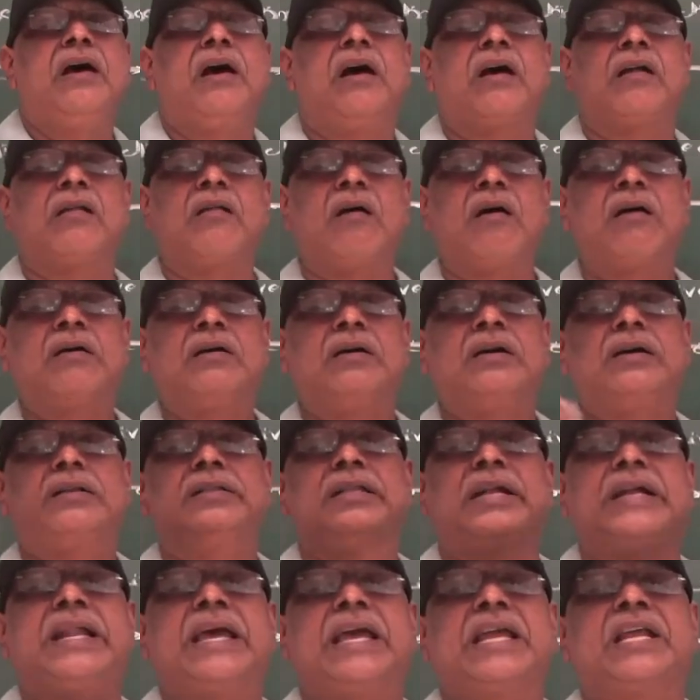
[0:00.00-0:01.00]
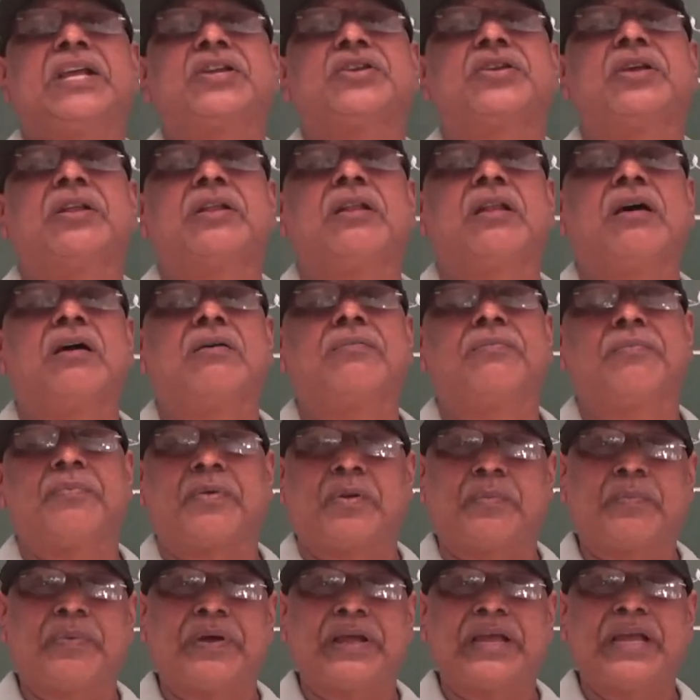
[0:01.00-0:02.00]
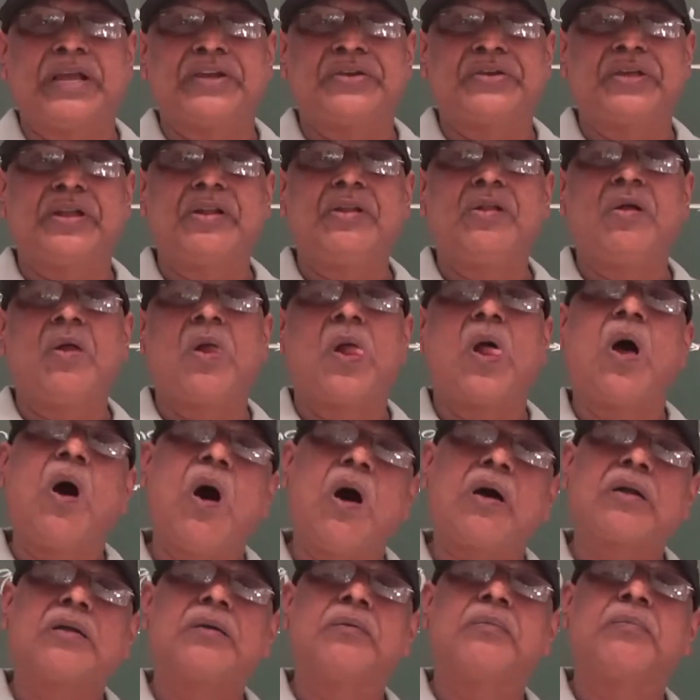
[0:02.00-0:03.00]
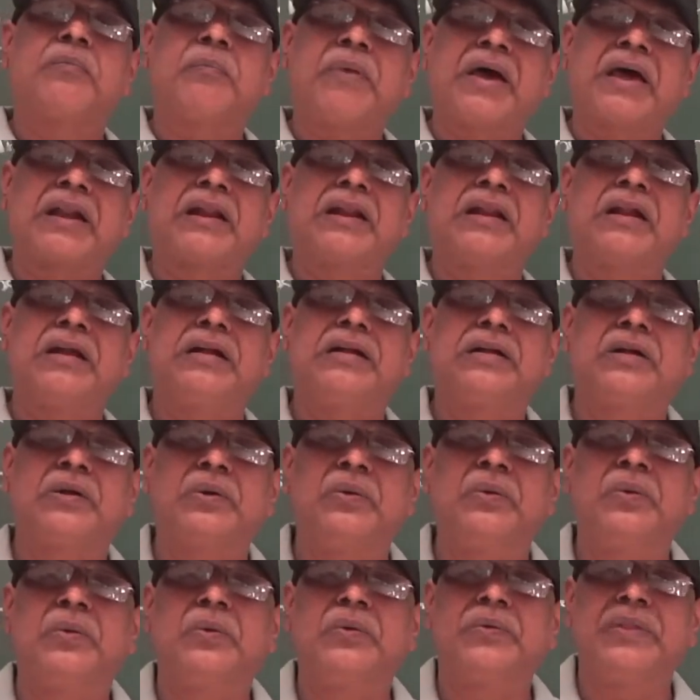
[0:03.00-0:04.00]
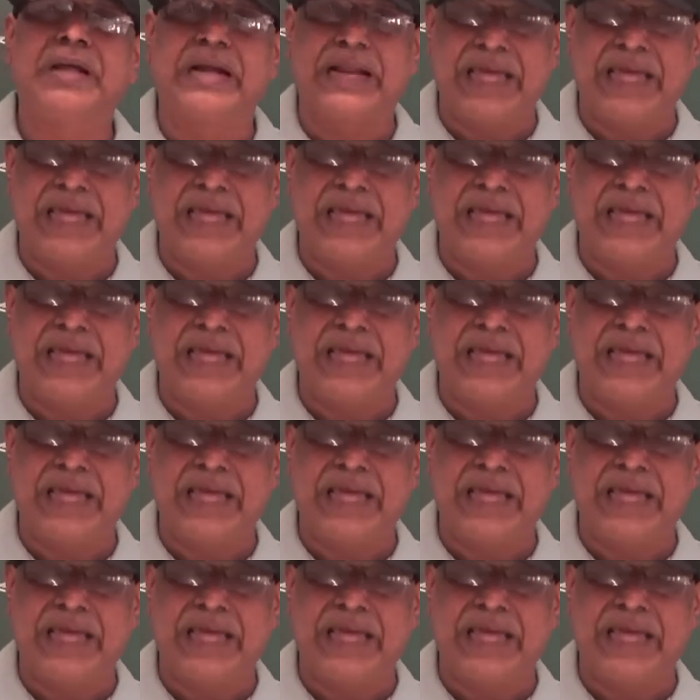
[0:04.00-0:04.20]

along the direction of propagation or parallel to the